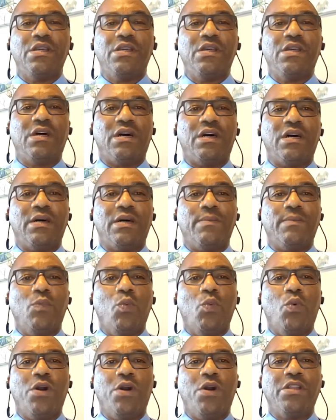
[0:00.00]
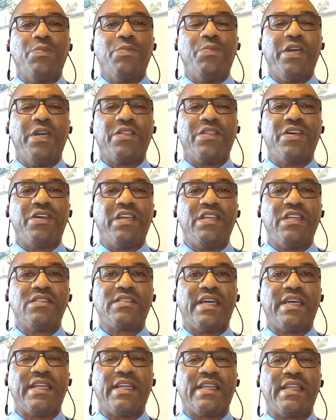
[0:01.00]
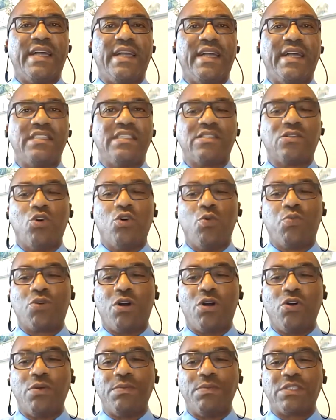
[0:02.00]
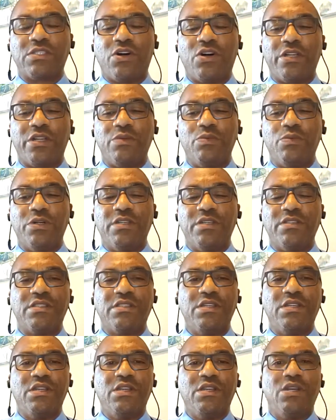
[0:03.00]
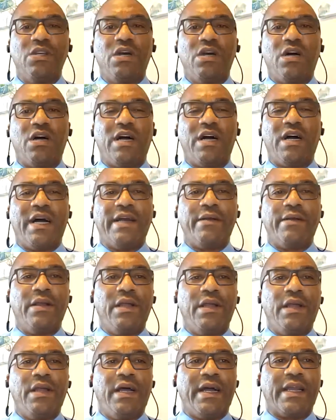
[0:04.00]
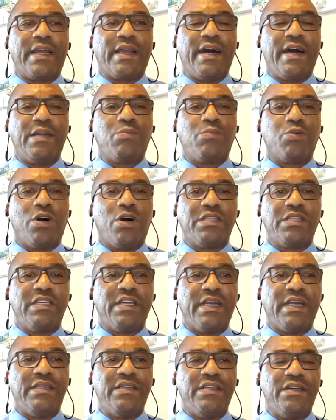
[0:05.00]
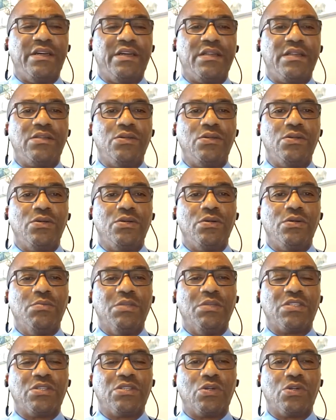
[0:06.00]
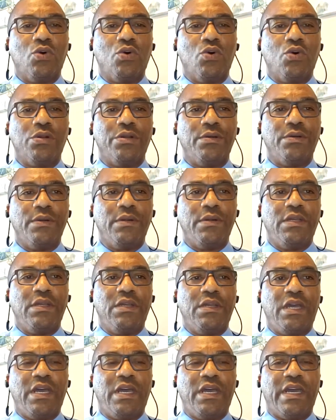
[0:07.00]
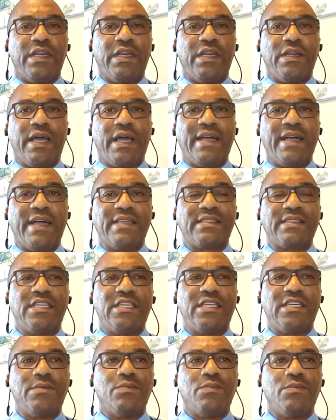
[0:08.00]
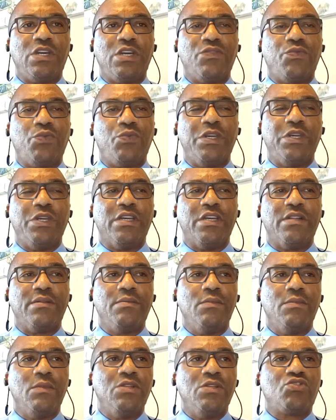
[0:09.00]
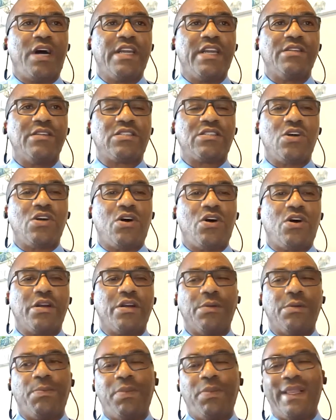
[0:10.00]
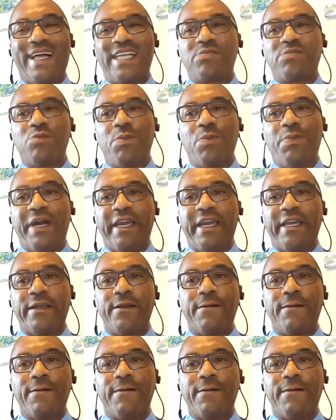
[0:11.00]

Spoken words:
One of the big things that got this whole program started was I kind of brought the idea to Mr. Gordon and asked him if we could try to start a plasma bank